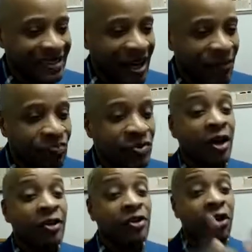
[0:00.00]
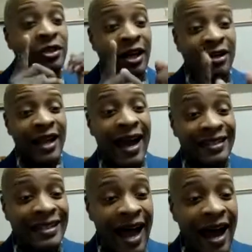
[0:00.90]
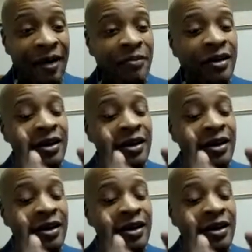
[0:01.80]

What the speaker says: Yeah. So till next time,